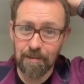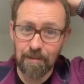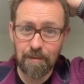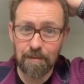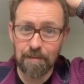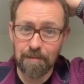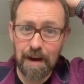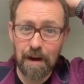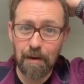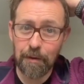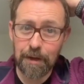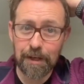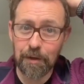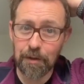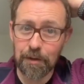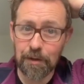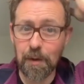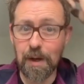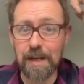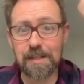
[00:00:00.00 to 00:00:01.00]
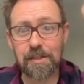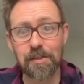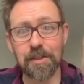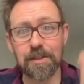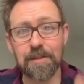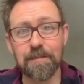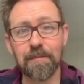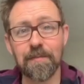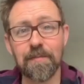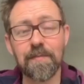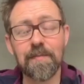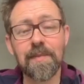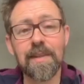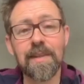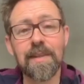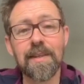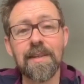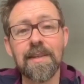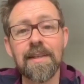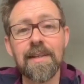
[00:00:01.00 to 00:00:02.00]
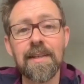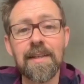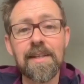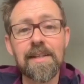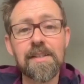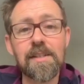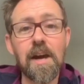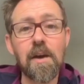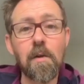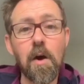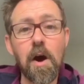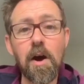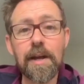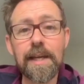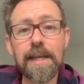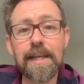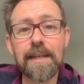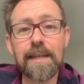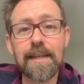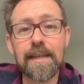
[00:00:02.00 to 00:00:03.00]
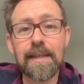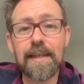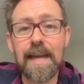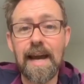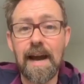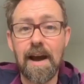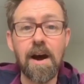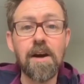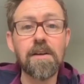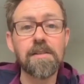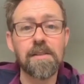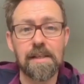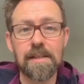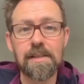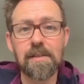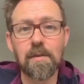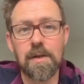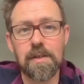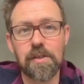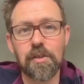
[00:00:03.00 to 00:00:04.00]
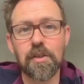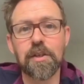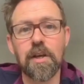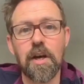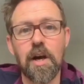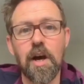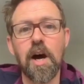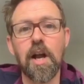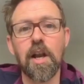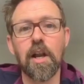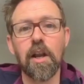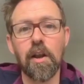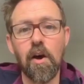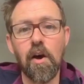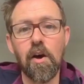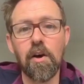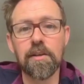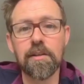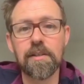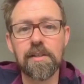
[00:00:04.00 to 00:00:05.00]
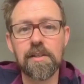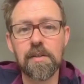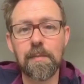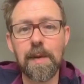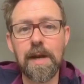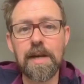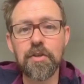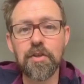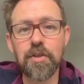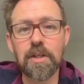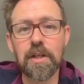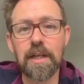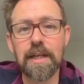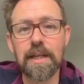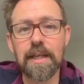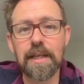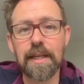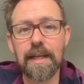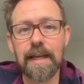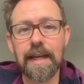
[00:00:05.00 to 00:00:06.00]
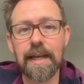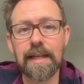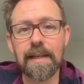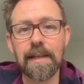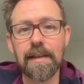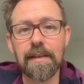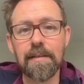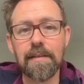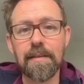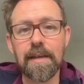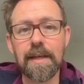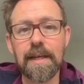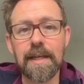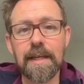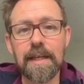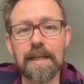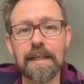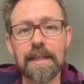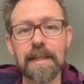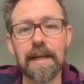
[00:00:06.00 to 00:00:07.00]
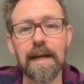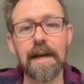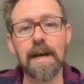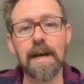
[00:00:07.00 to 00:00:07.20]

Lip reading: Very good question. So I get asked this question a lot, especially in the